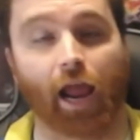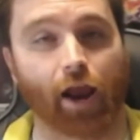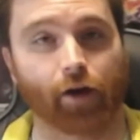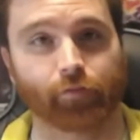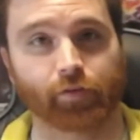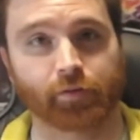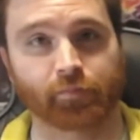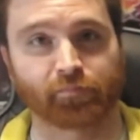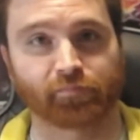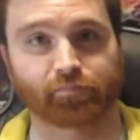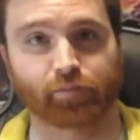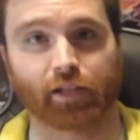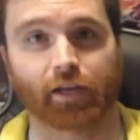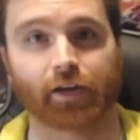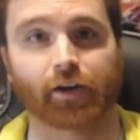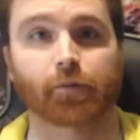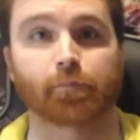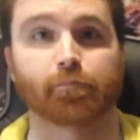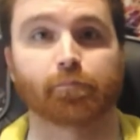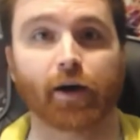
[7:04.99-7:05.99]
Every
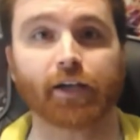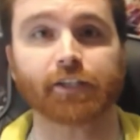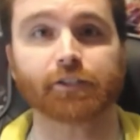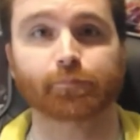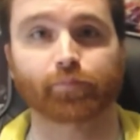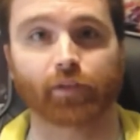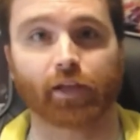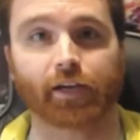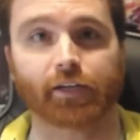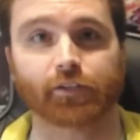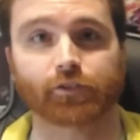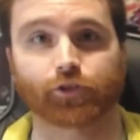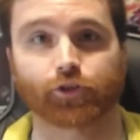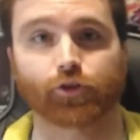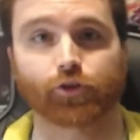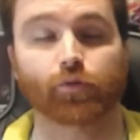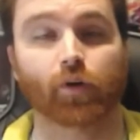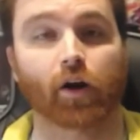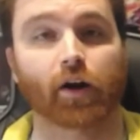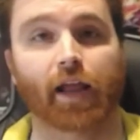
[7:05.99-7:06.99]
player must play
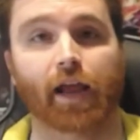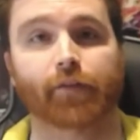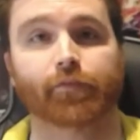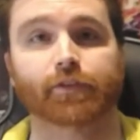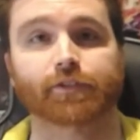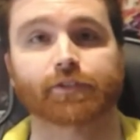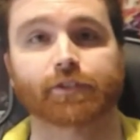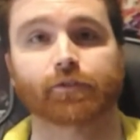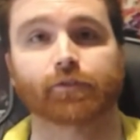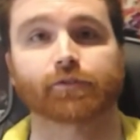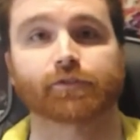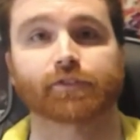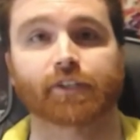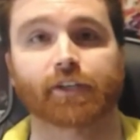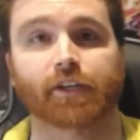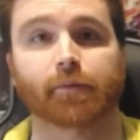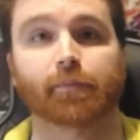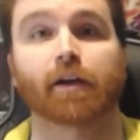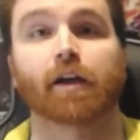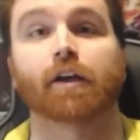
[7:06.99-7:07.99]
2 on every single
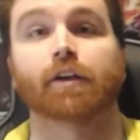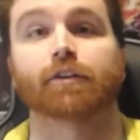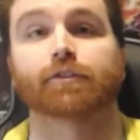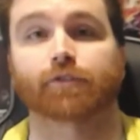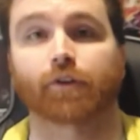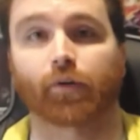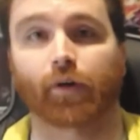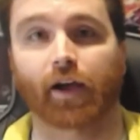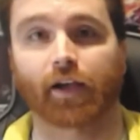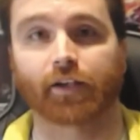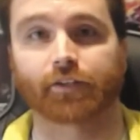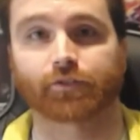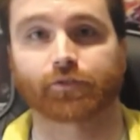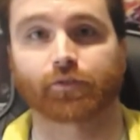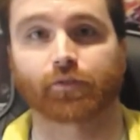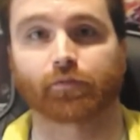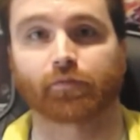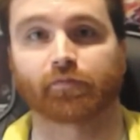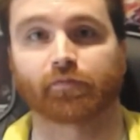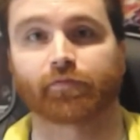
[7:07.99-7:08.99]
team so as
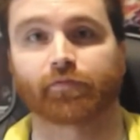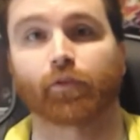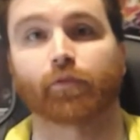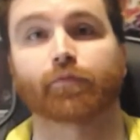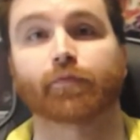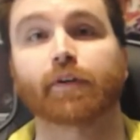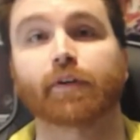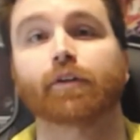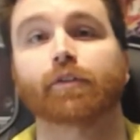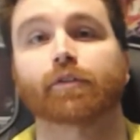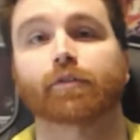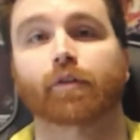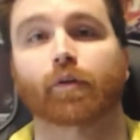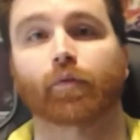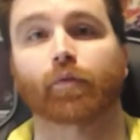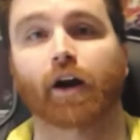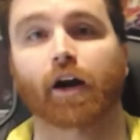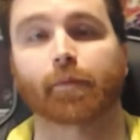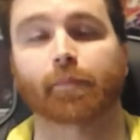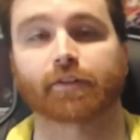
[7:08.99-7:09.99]
to fulfill the
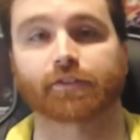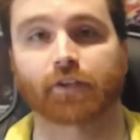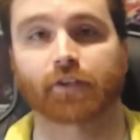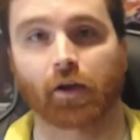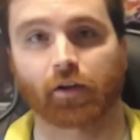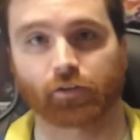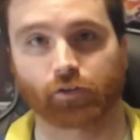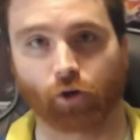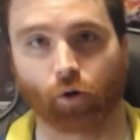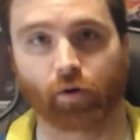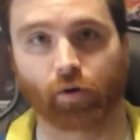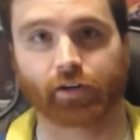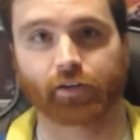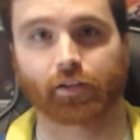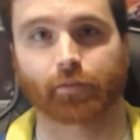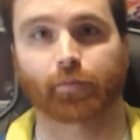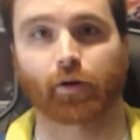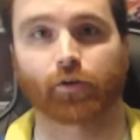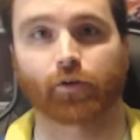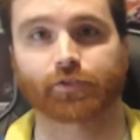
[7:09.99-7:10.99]
requirements going
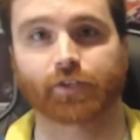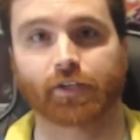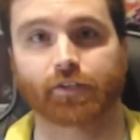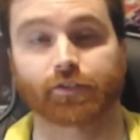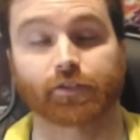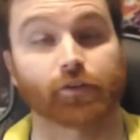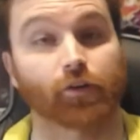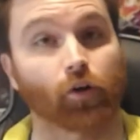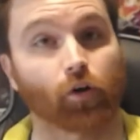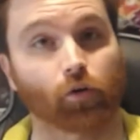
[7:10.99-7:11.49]
into the postseason,